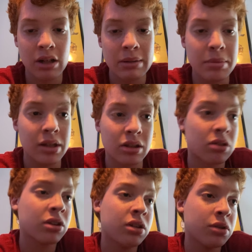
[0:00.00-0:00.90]
Maybe
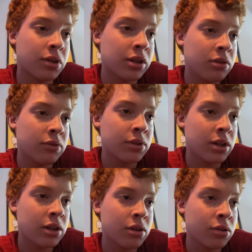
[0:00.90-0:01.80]
alerting you on new
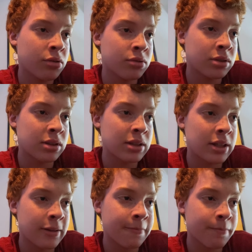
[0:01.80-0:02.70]
videos
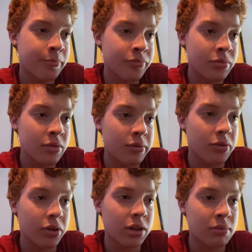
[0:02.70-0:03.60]

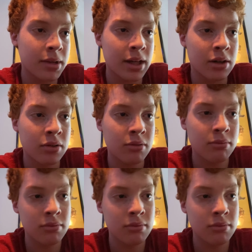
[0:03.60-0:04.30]
before they come out